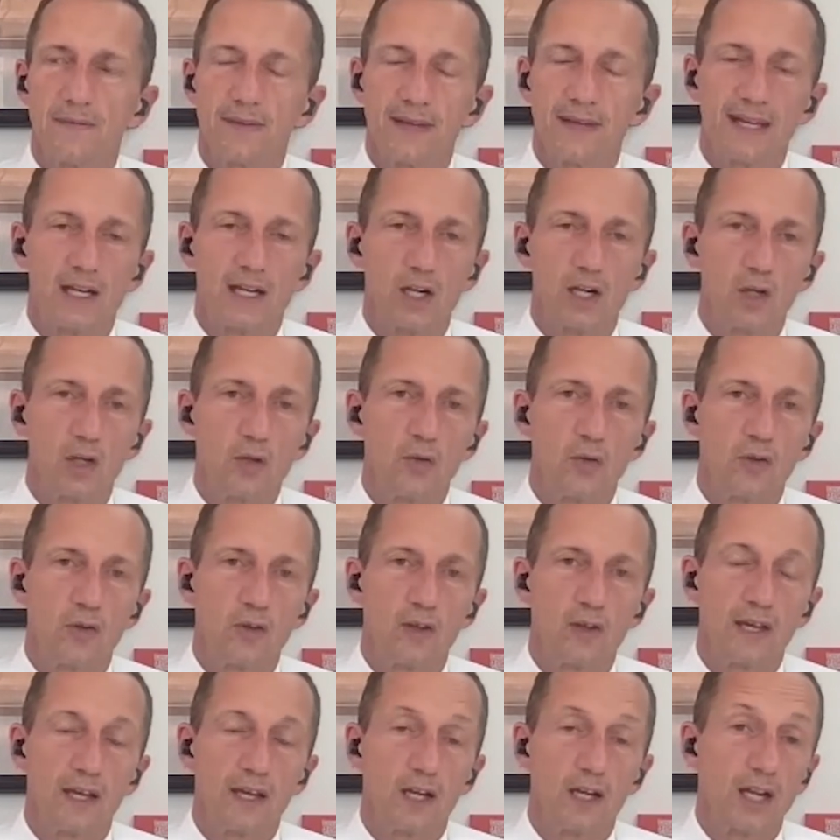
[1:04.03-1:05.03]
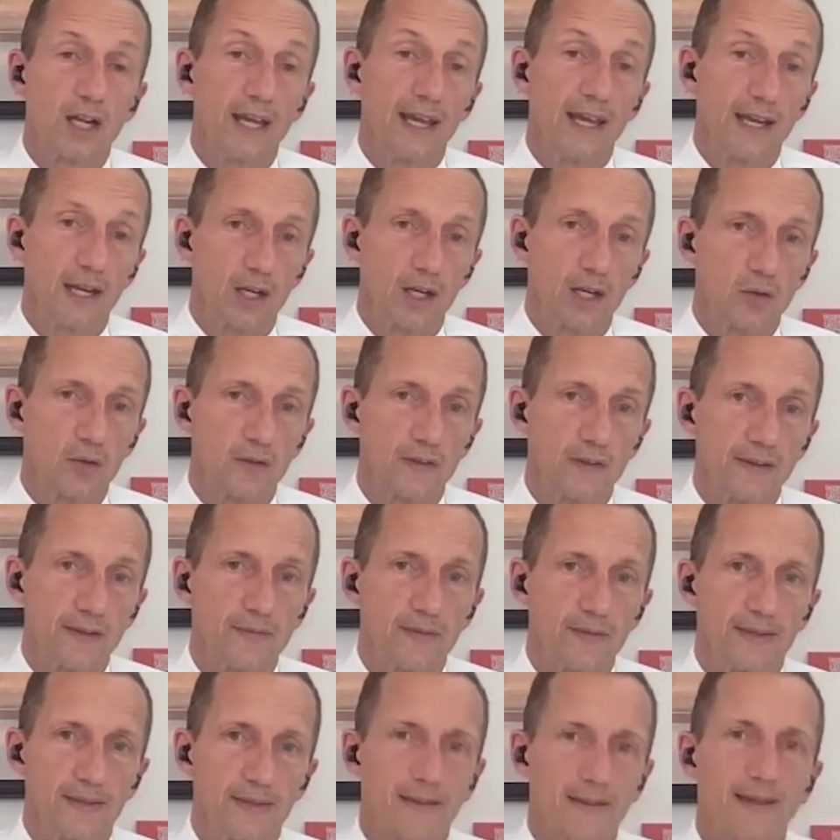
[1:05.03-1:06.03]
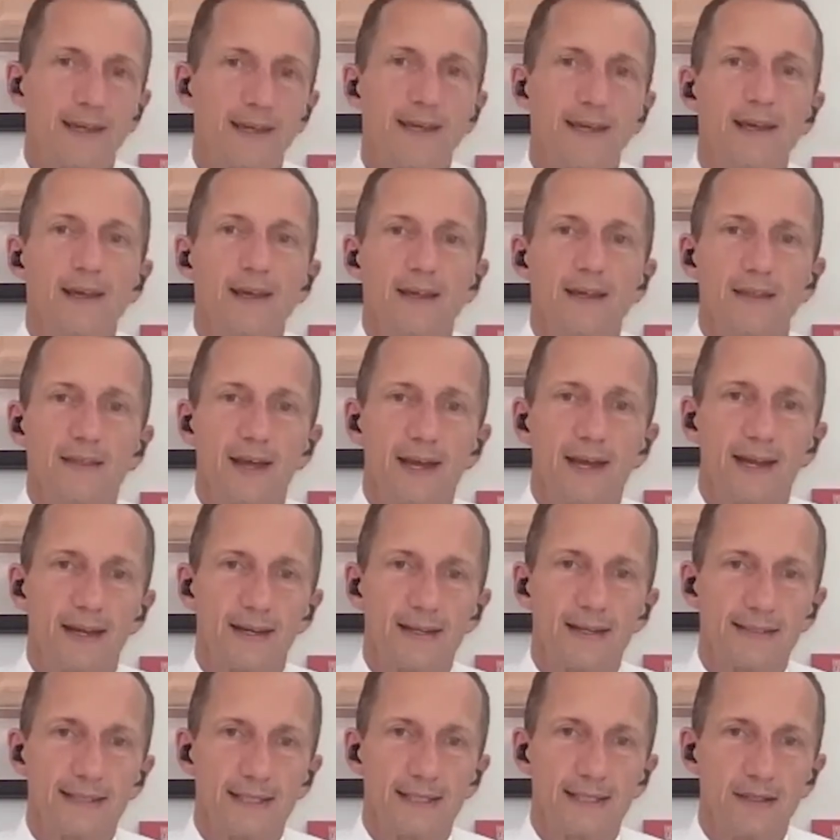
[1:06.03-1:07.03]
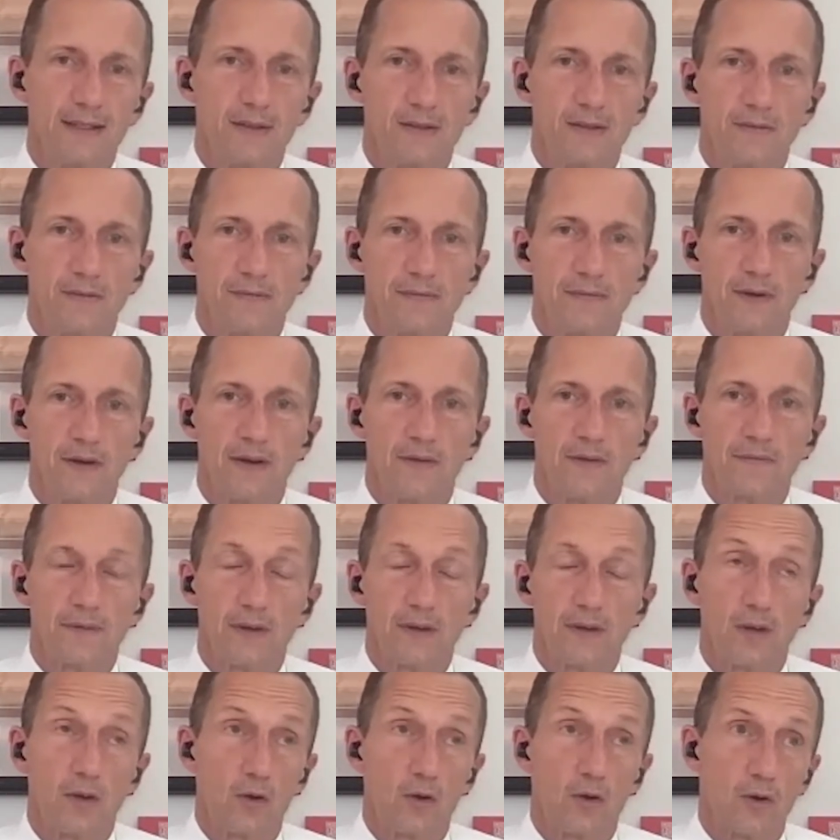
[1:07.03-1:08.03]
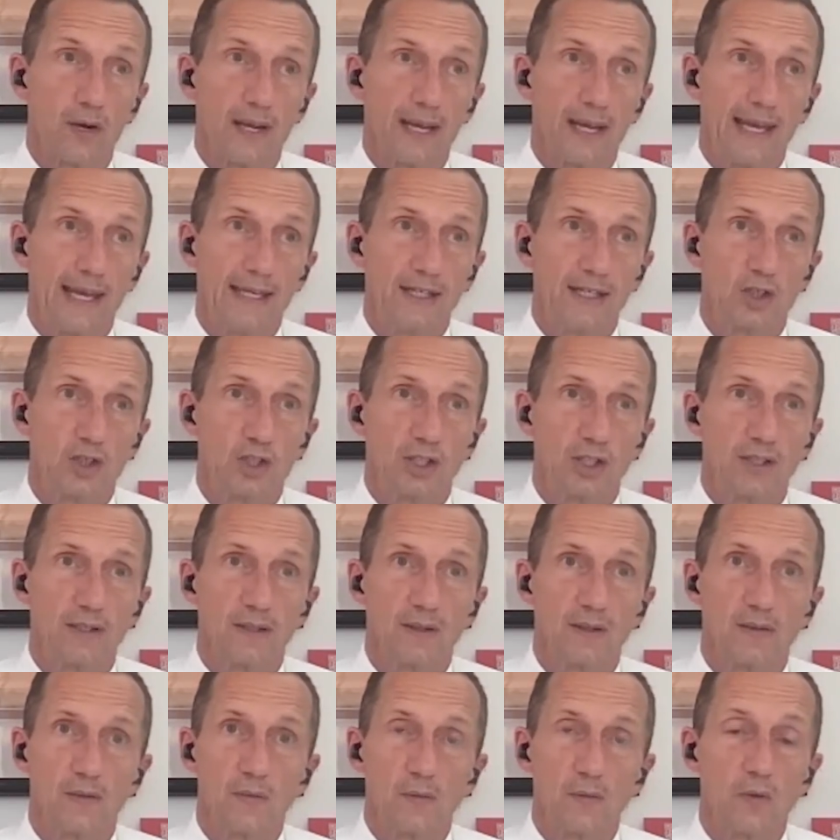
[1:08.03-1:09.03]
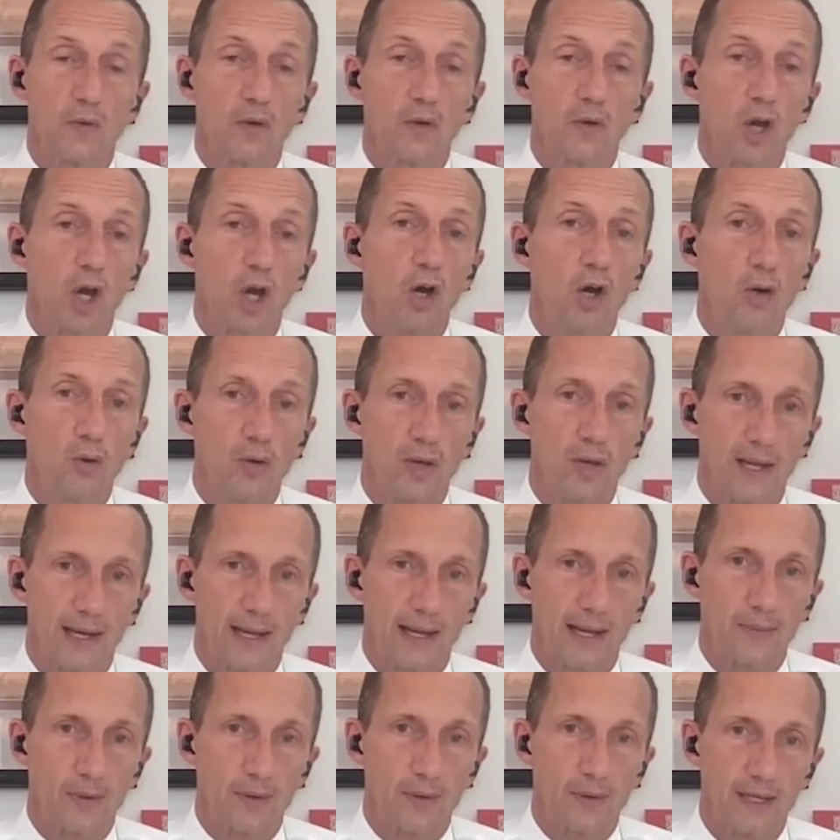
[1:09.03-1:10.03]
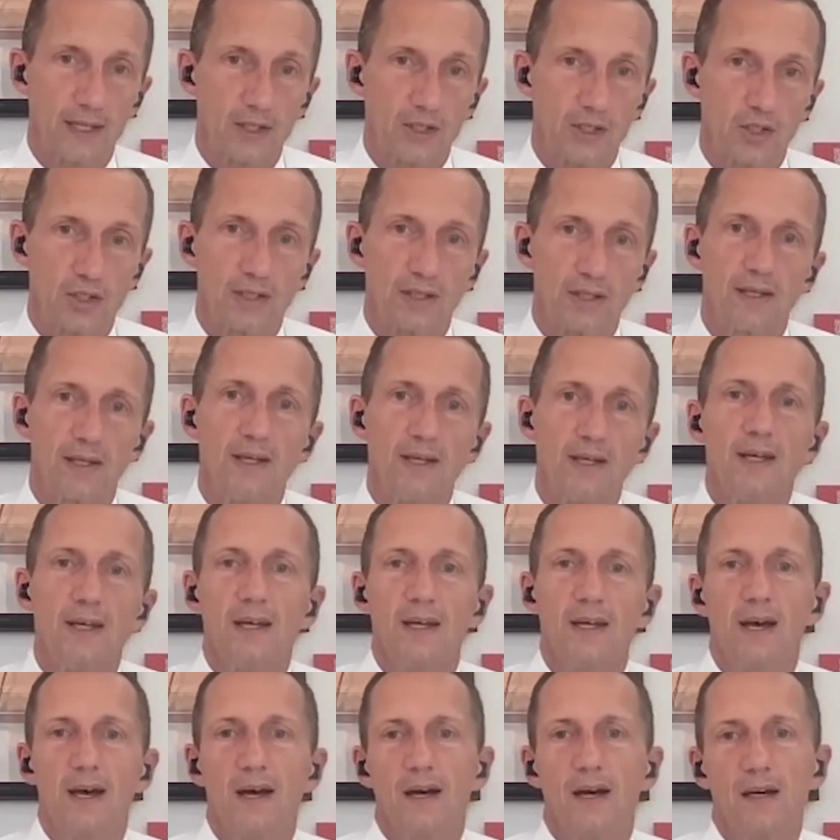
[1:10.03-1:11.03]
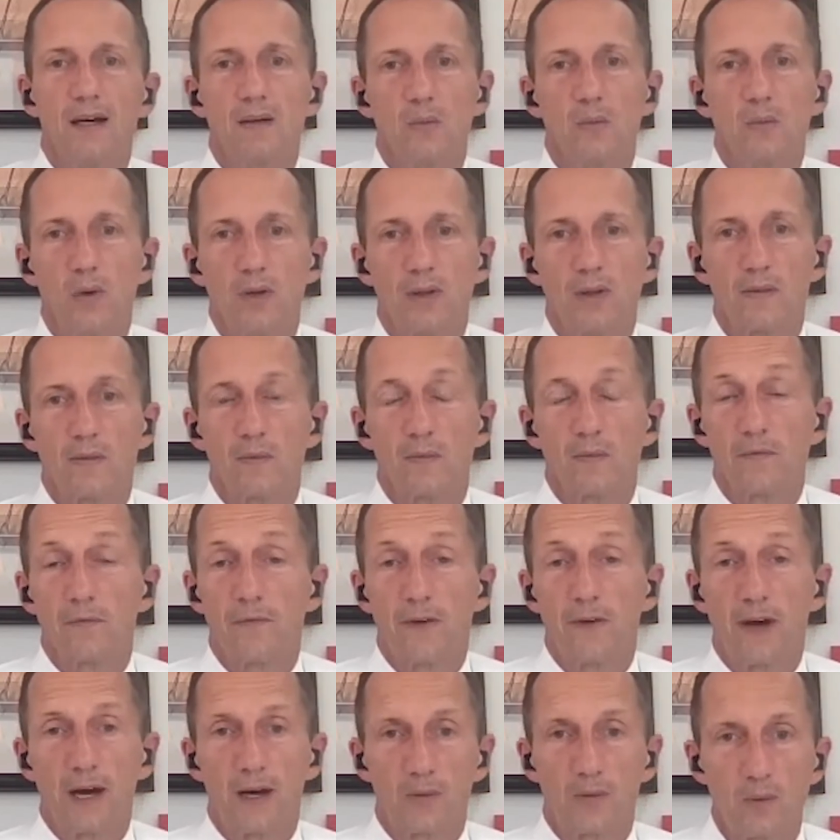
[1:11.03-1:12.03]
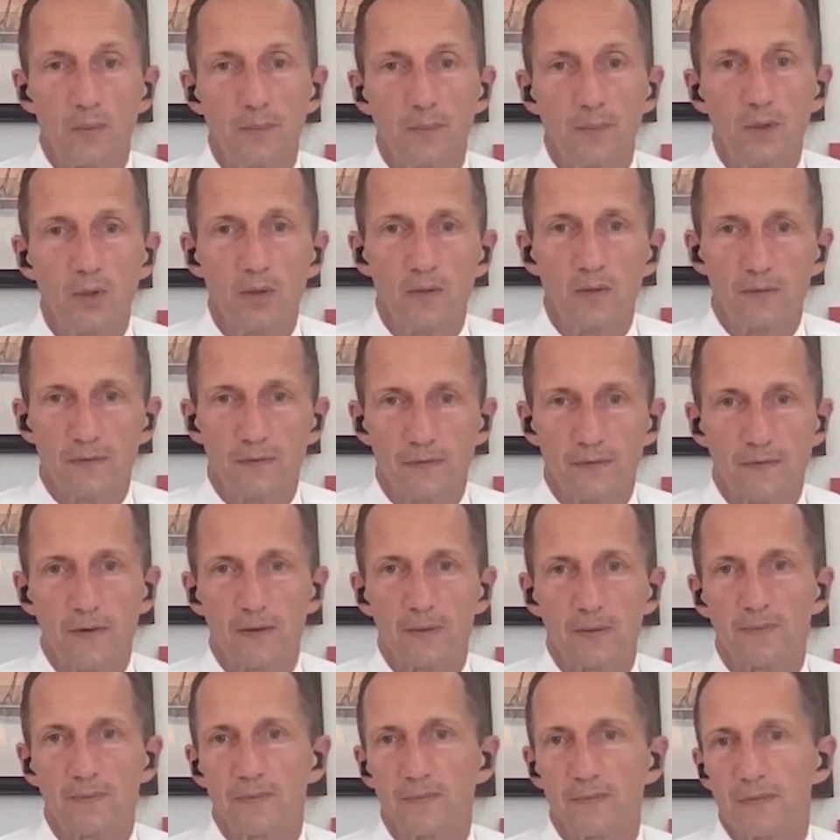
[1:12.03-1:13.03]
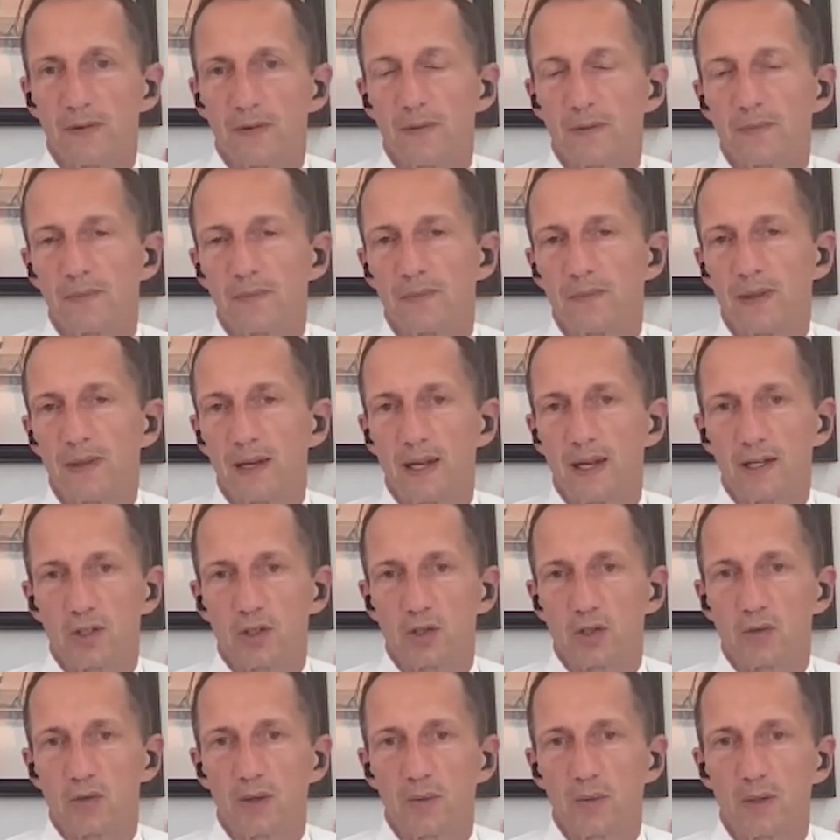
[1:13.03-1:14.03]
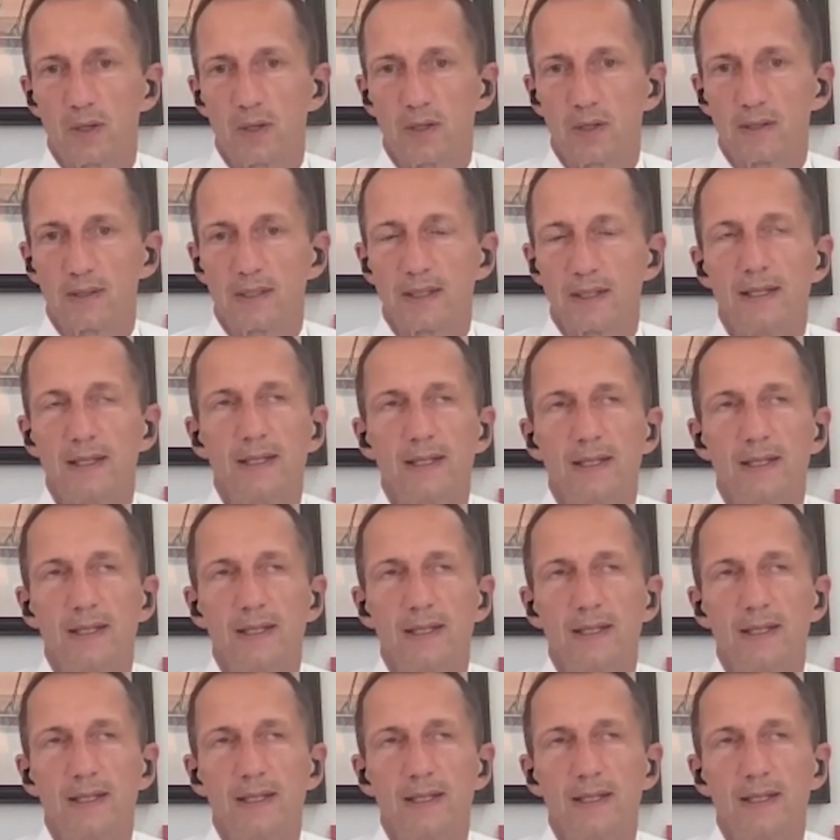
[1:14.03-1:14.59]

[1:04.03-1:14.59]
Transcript: of inclusivity, that idea of creation through co-collaboration, was far removed from the luxury world.